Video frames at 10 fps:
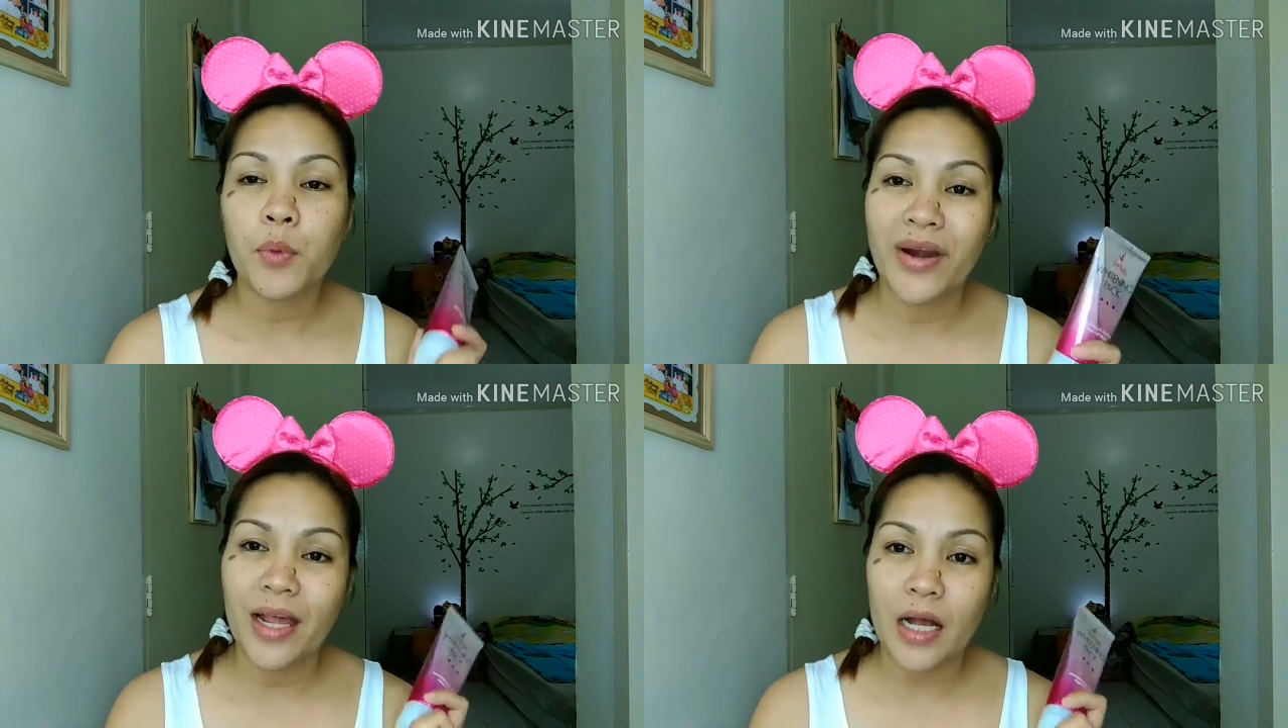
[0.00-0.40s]

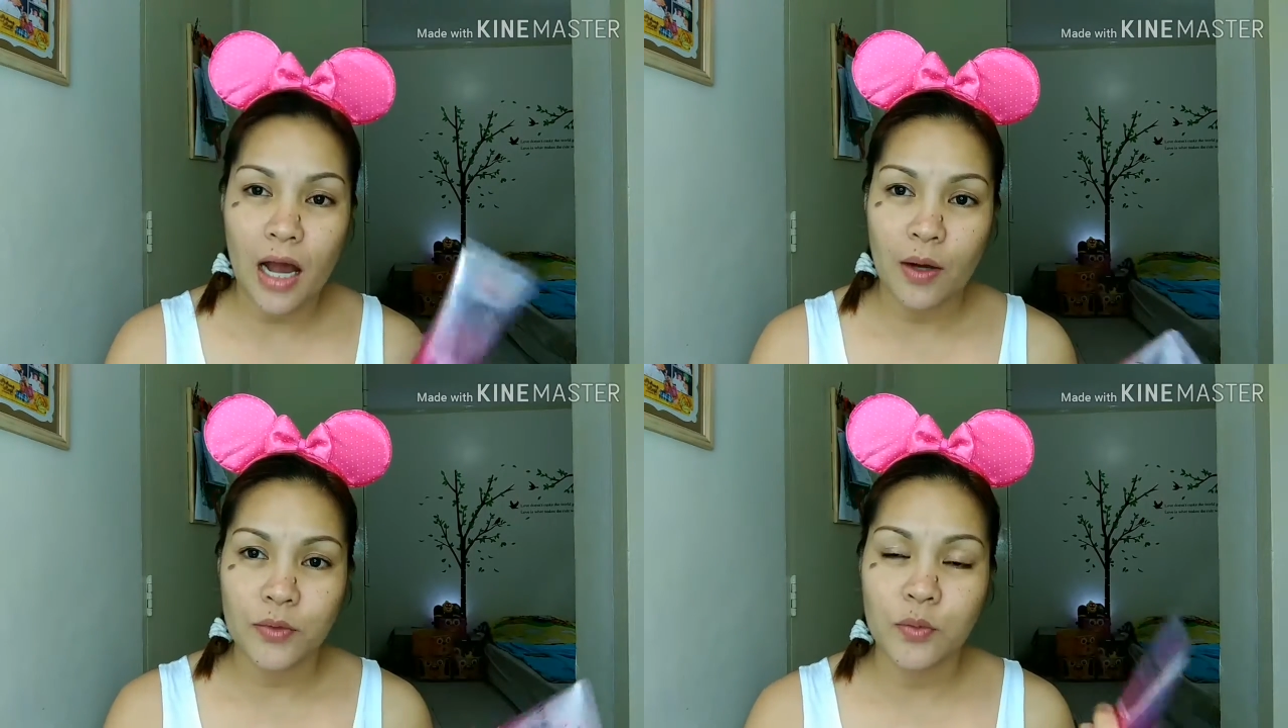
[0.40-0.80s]

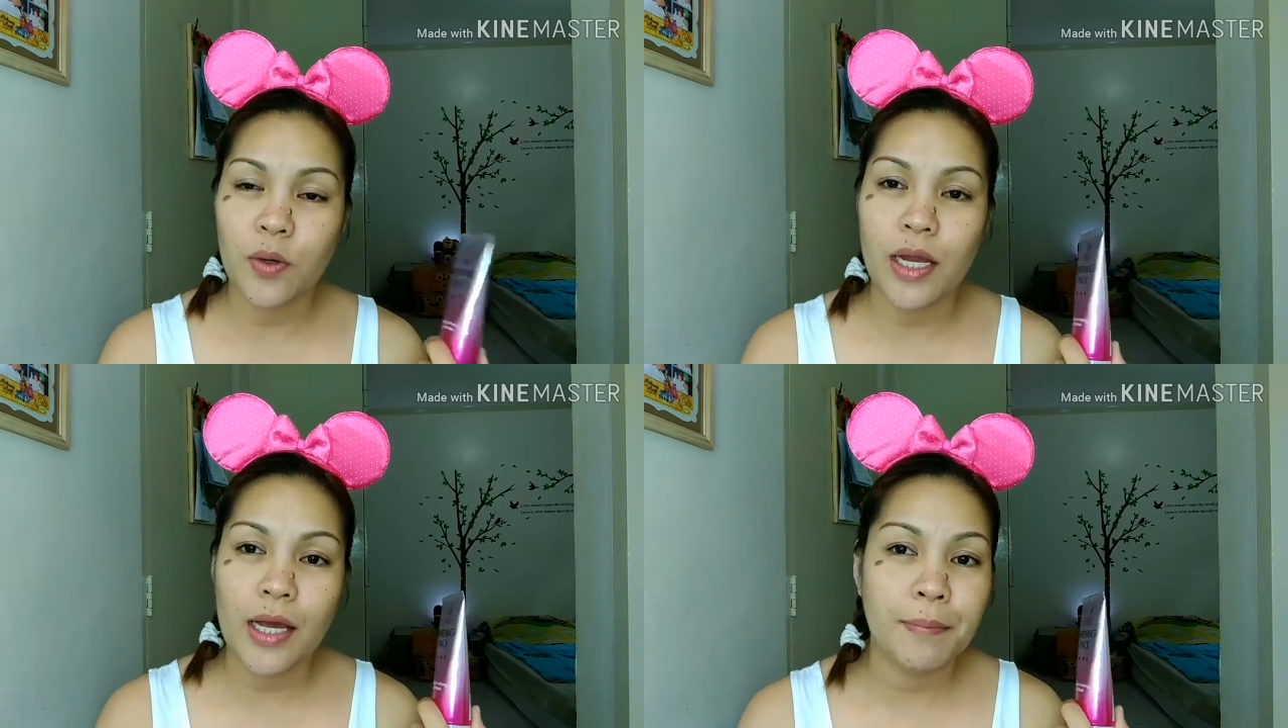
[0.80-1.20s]
breakouts,
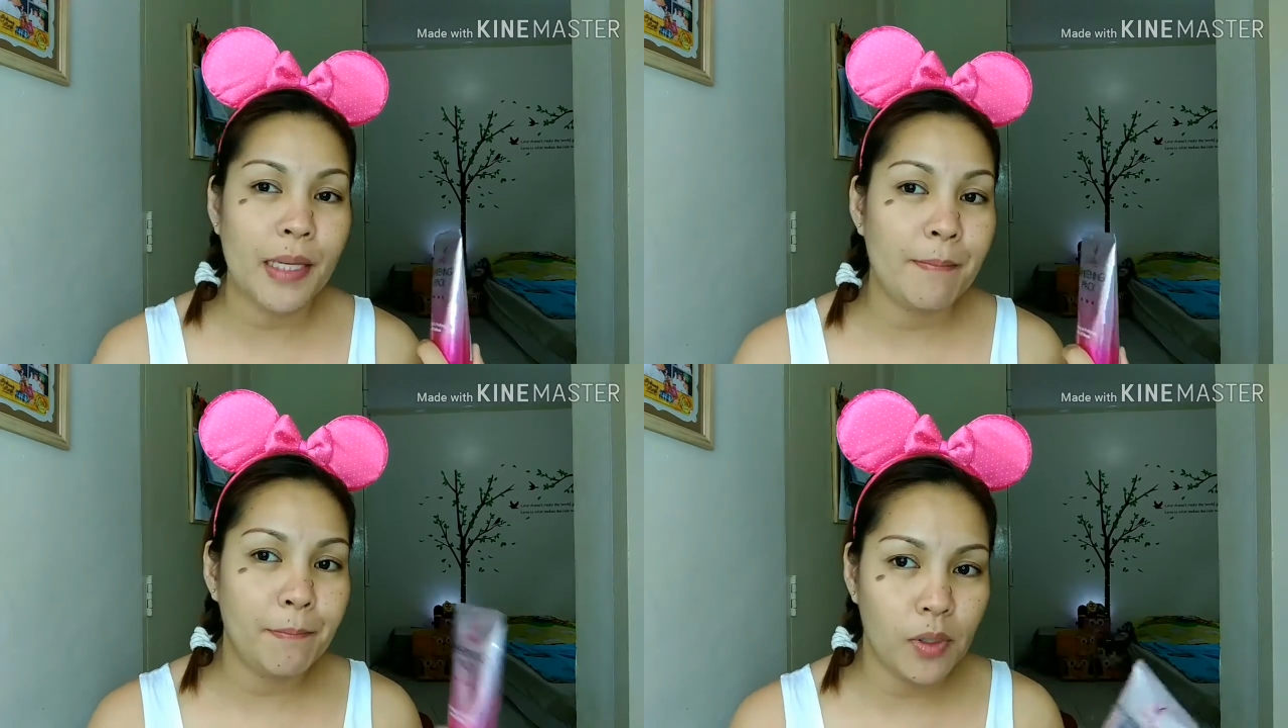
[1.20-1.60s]
wala yung
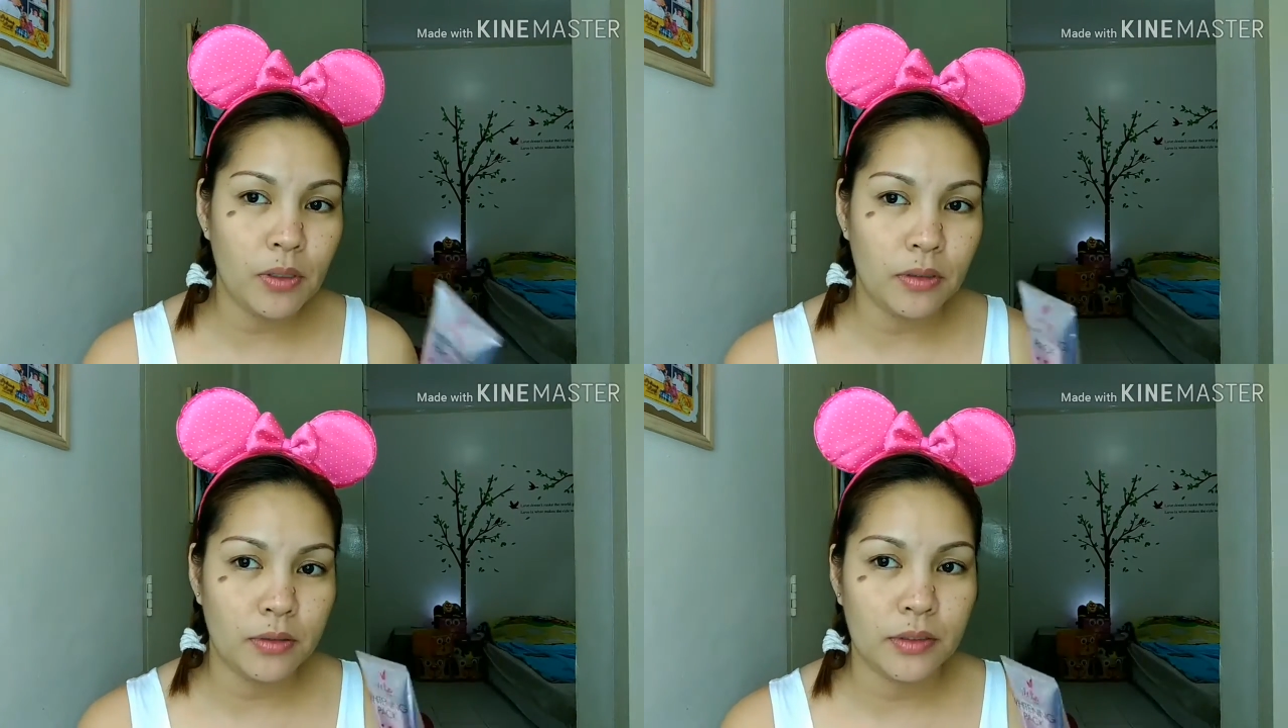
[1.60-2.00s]

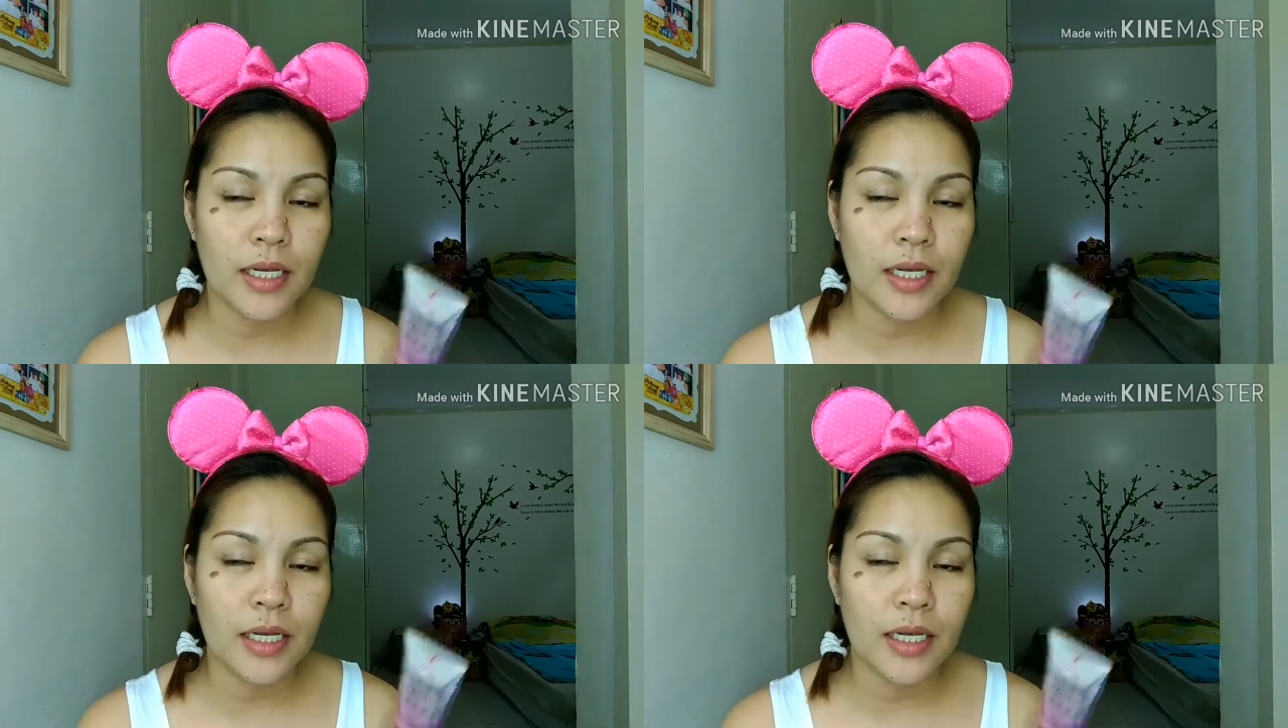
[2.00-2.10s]
pimple